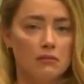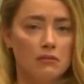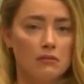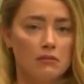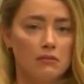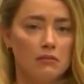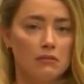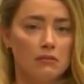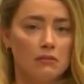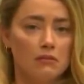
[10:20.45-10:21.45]

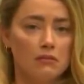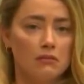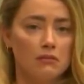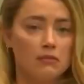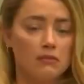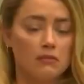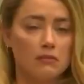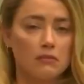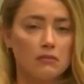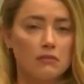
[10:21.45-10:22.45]

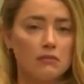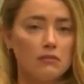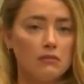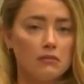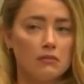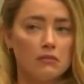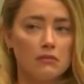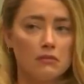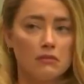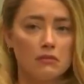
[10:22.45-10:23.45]

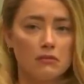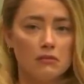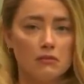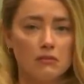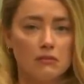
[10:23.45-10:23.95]
No words are spoken by the person on screen.